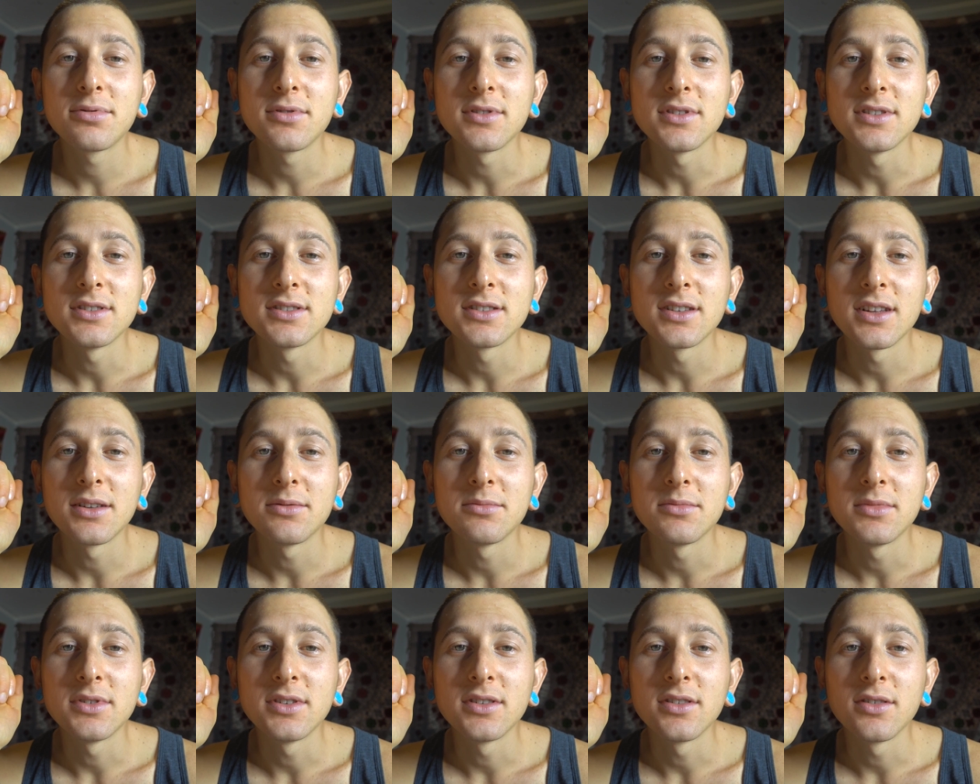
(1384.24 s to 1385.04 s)
Please
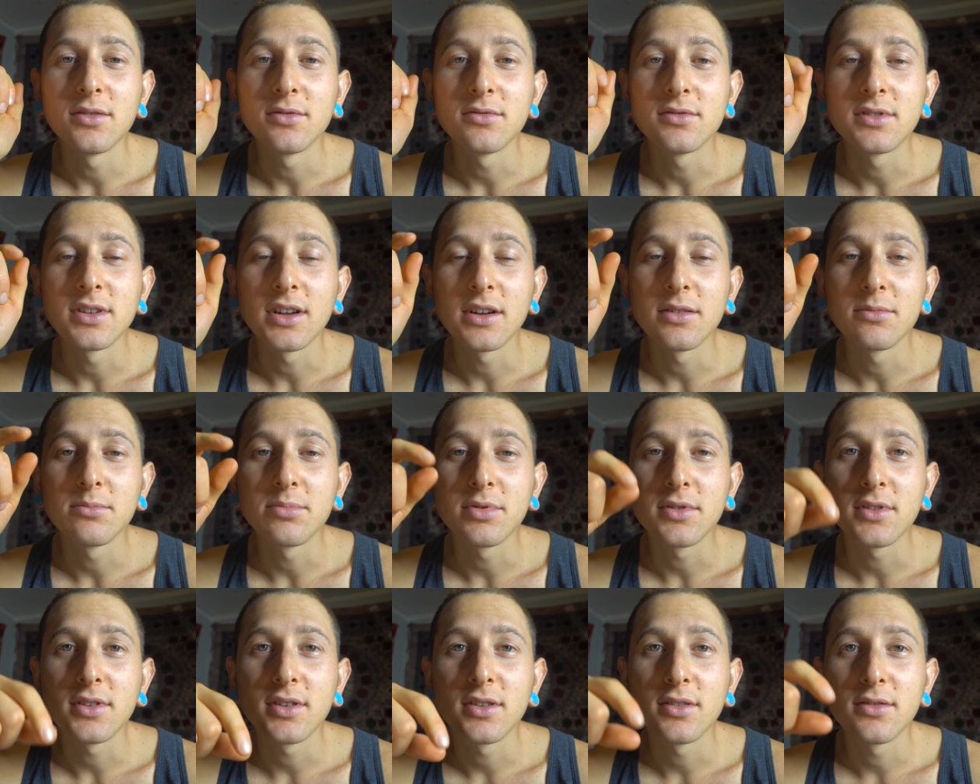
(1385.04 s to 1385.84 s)
let me know
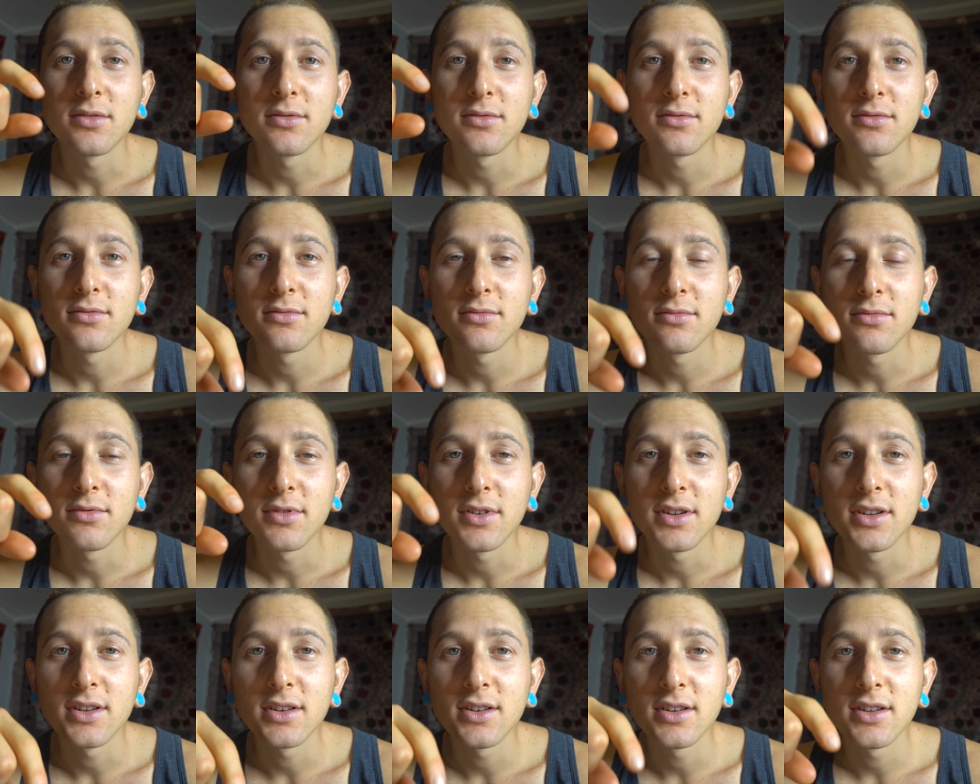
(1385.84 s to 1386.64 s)
down below
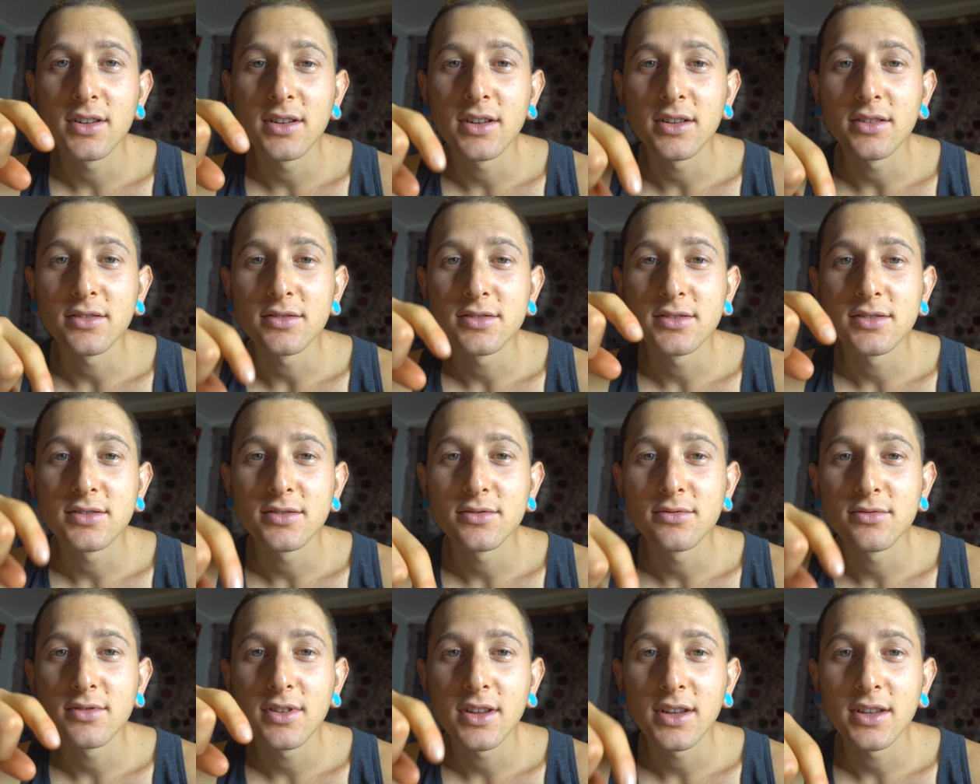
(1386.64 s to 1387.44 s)
what else
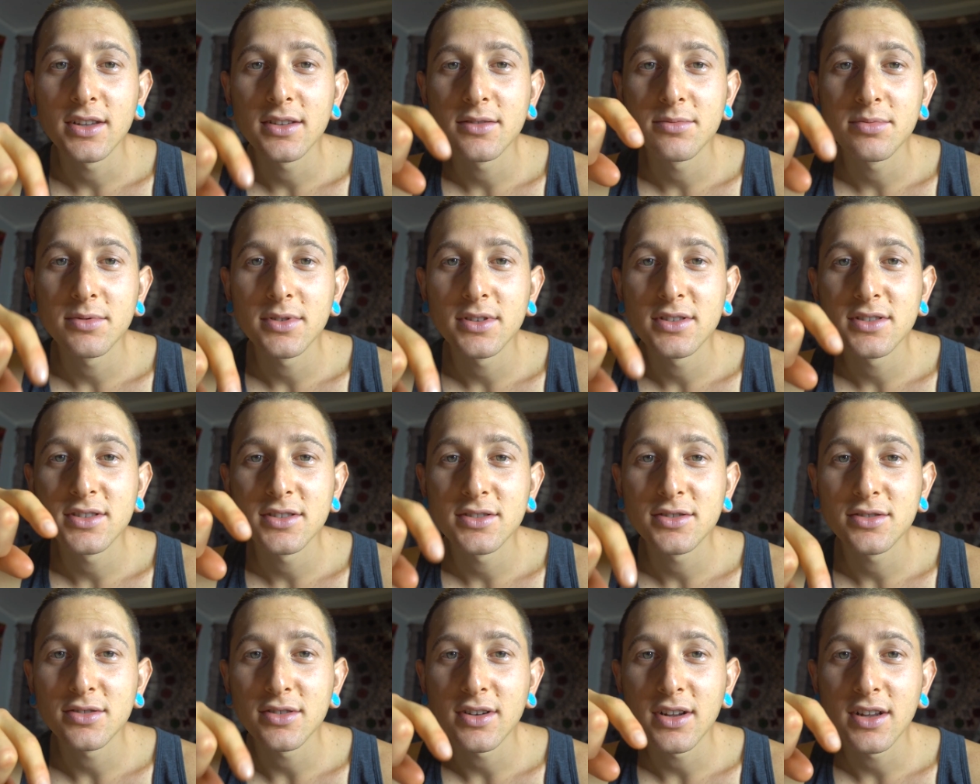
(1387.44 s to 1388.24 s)
you'd like me
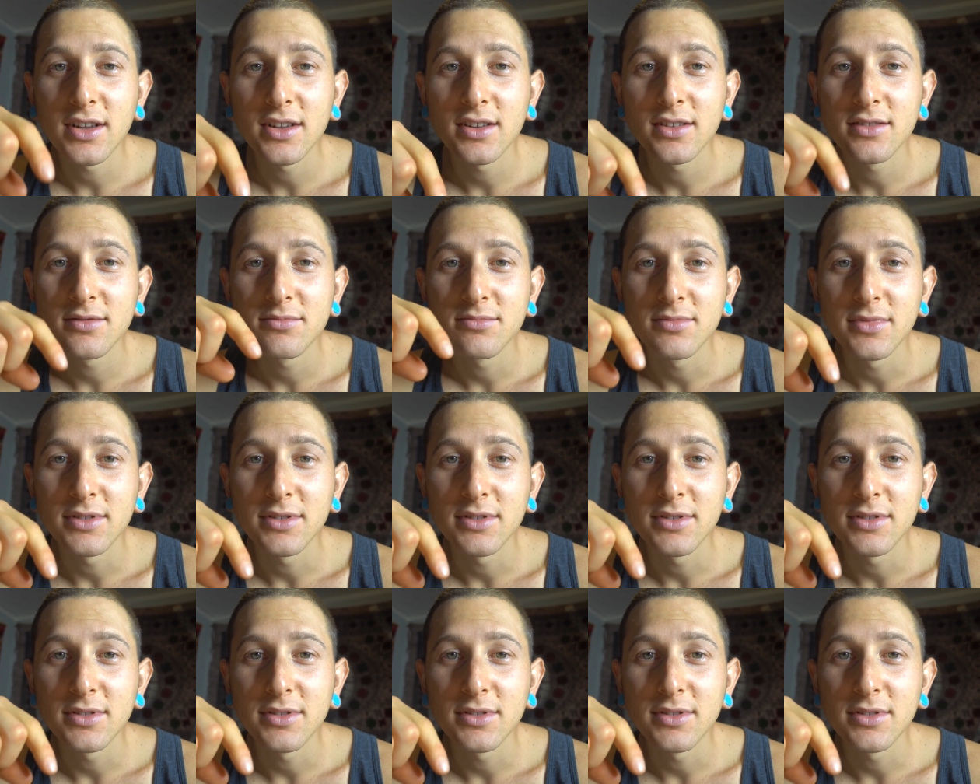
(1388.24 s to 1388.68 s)
to try,